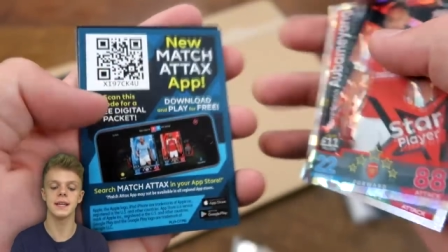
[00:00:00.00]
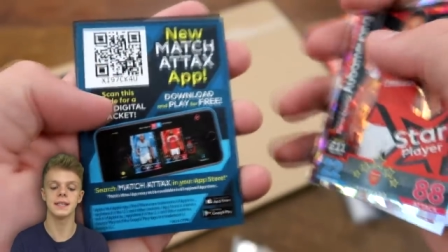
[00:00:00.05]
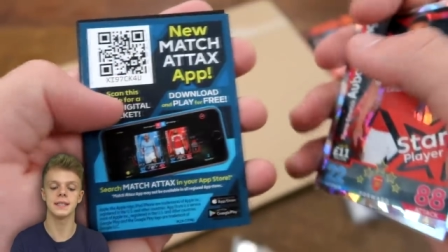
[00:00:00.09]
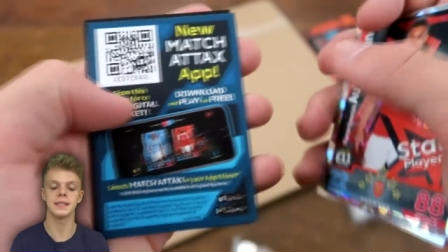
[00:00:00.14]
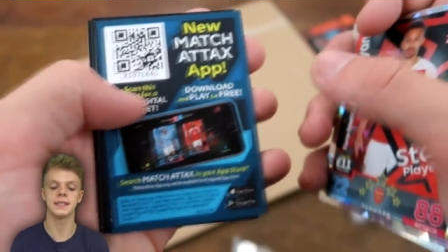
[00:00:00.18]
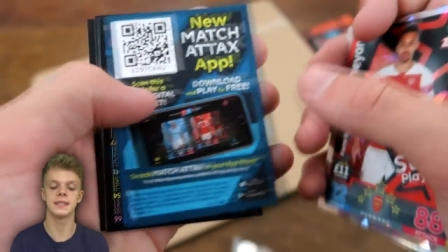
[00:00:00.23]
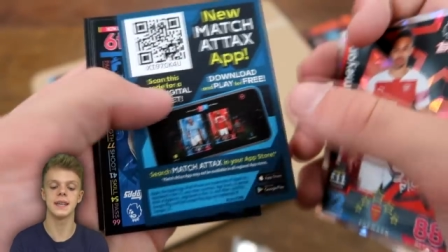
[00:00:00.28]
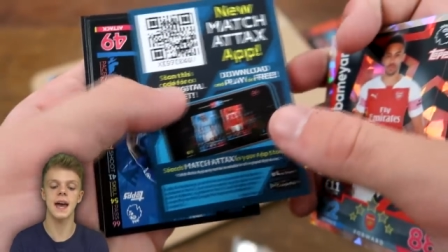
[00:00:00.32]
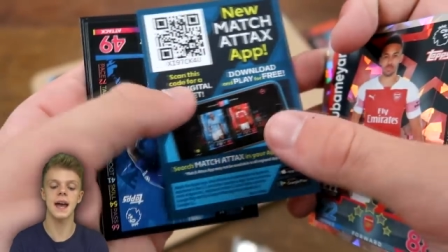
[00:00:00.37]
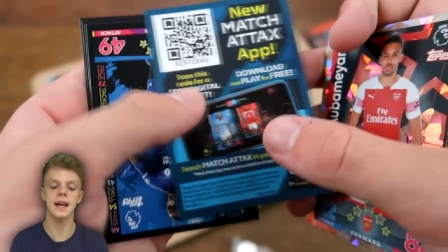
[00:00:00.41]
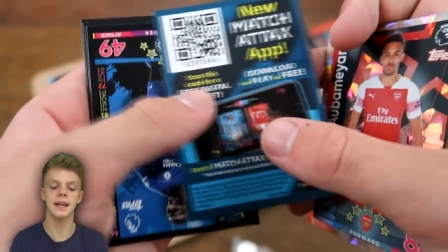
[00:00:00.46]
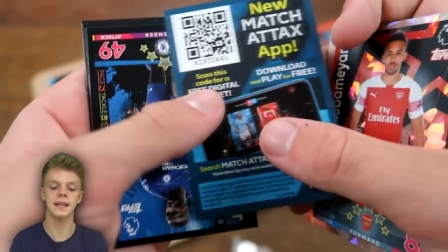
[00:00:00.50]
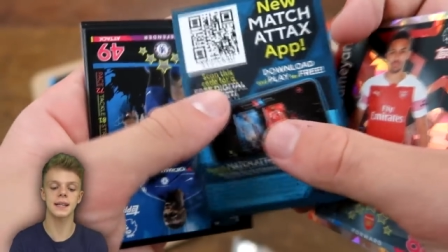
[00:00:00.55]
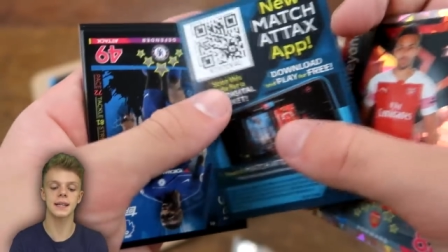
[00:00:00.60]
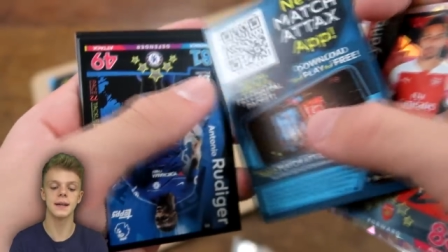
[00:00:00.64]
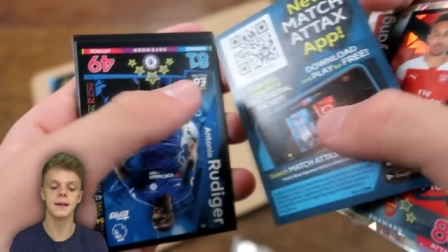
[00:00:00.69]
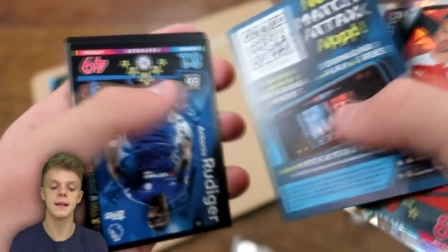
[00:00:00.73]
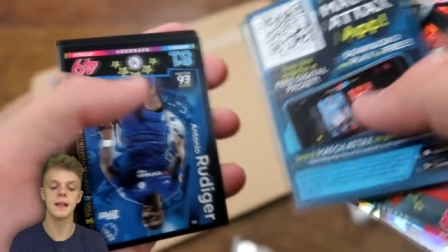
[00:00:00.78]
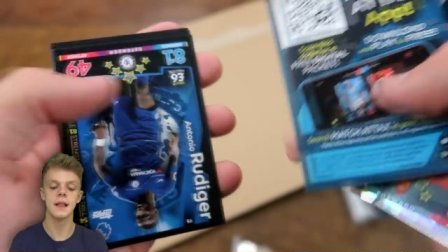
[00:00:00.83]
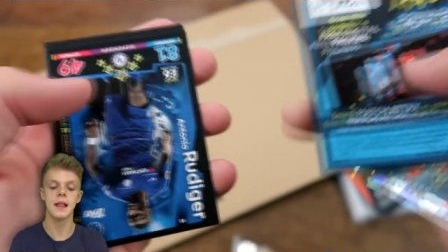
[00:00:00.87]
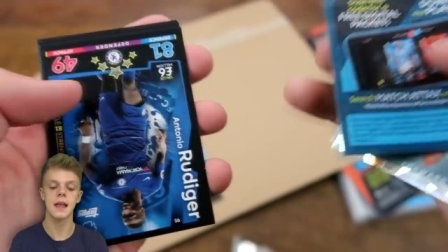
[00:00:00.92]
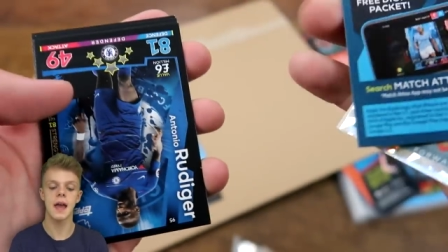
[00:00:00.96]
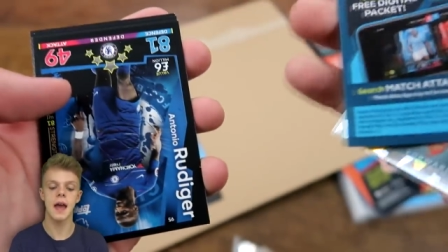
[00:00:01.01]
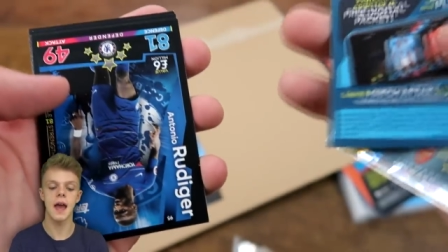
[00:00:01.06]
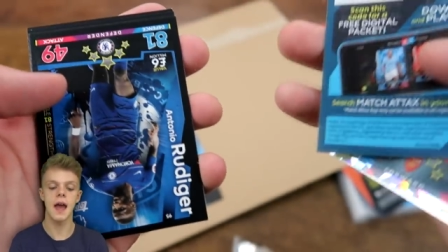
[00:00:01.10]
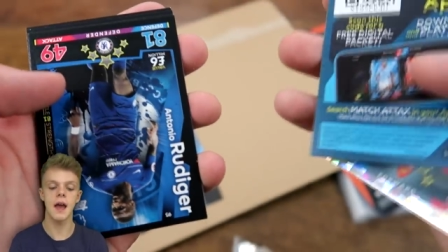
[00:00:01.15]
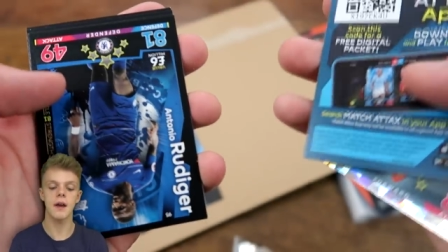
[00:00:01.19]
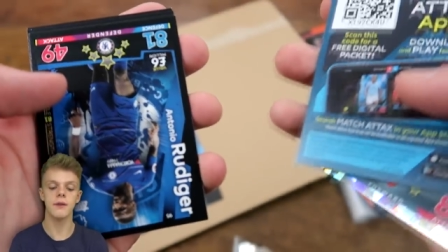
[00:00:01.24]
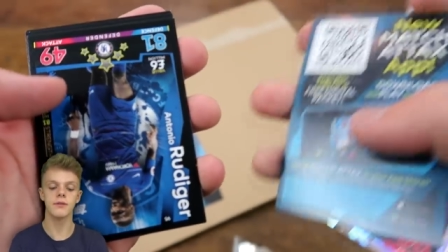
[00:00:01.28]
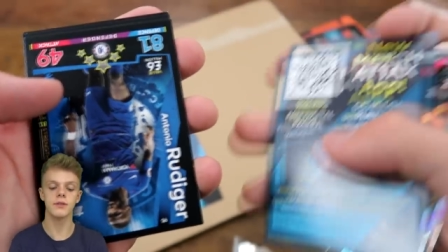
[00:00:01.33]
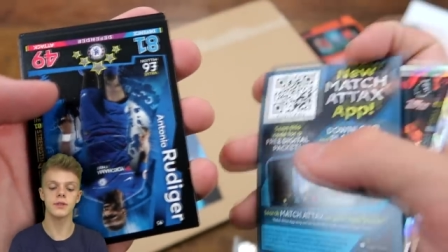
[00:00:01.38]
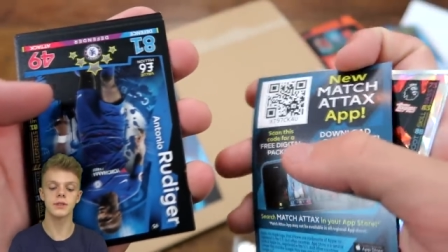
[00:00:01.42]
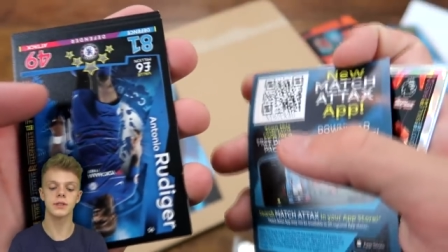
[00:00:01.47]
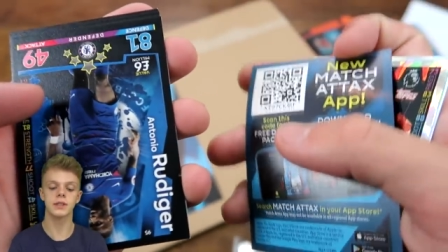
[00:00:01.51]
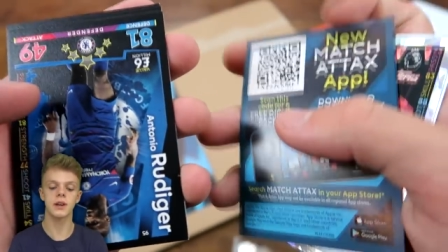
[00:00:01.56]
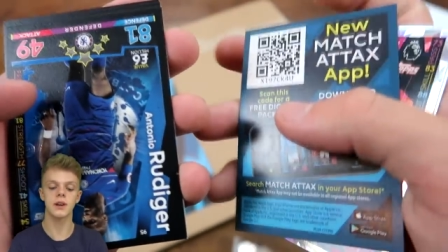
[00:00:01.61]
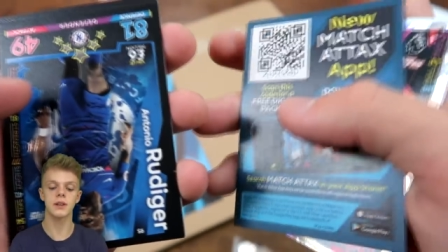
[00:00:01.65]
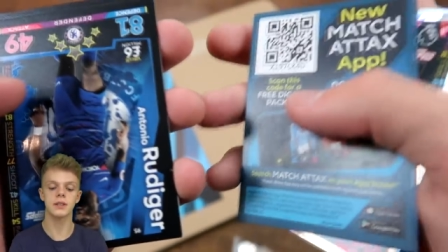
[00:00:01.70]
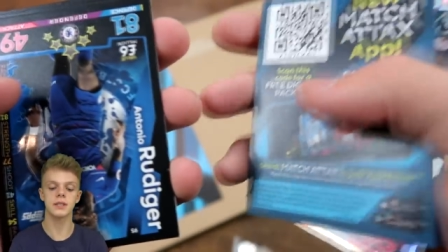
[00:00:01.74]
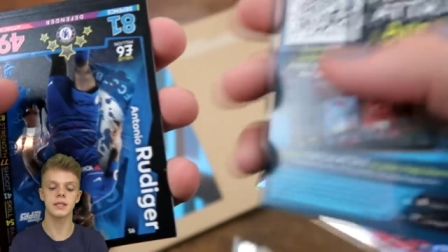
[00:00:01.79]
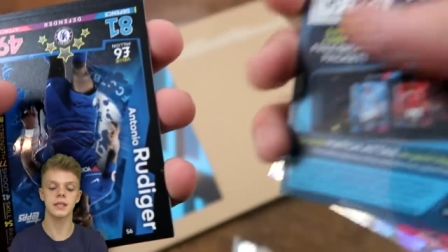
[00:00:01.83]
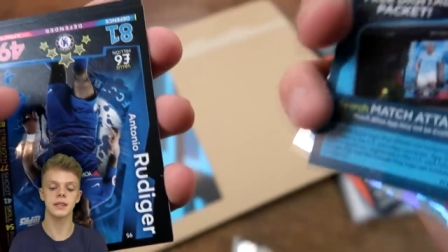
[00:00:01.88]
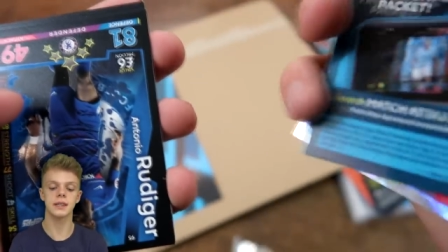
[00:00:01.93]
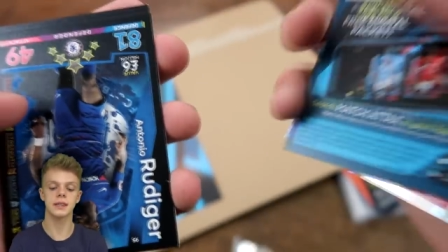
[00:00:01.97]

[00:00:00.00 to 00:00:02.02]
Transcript: his attack. Uh, we've also got